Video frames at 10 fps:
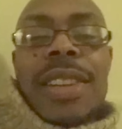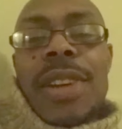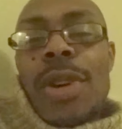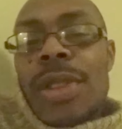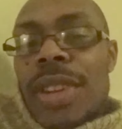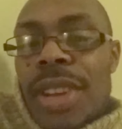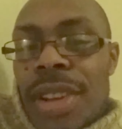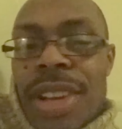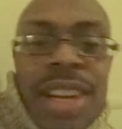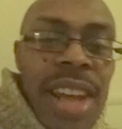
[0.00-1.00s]
all of
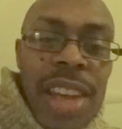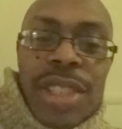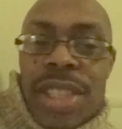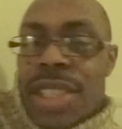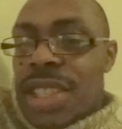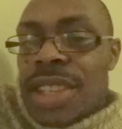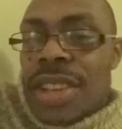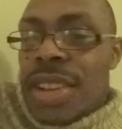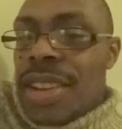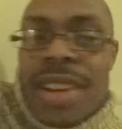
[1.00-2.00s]
the connections and
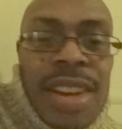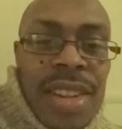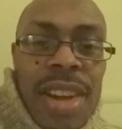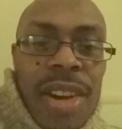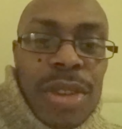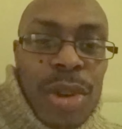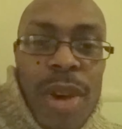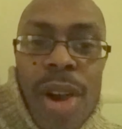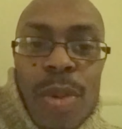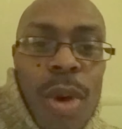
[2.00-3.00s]
the
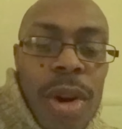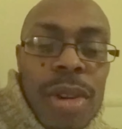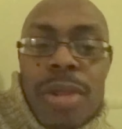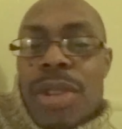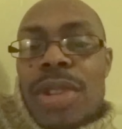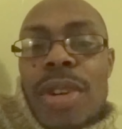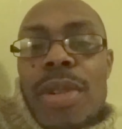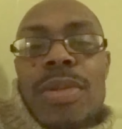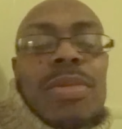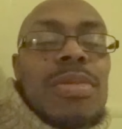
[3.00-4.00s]
underground water, you
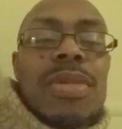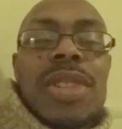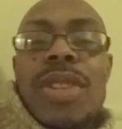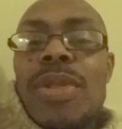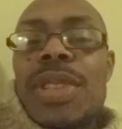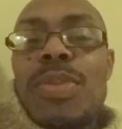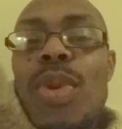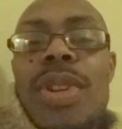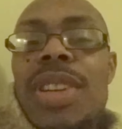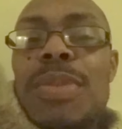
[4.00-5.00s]
know, it's
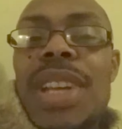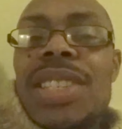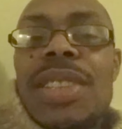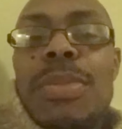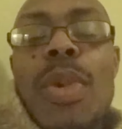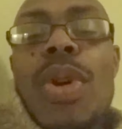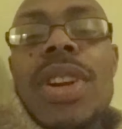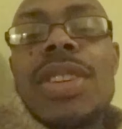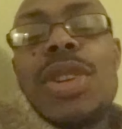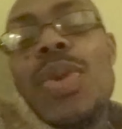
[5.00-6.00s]
more to
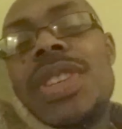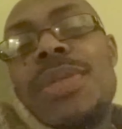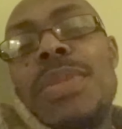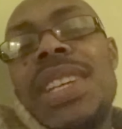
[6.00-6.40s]
it than